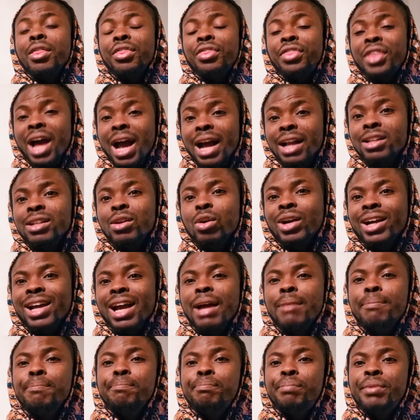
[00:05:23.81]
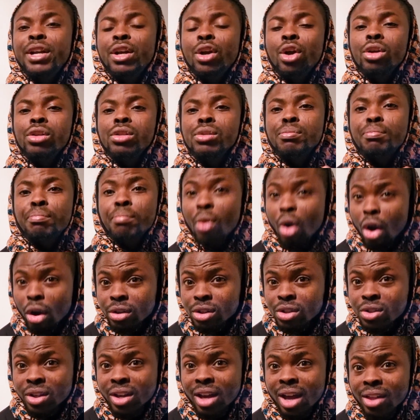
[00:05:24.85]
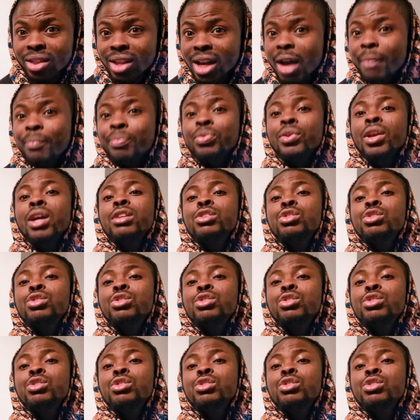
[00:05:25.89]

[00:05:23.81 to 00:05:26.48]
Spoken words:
that can bring us more together,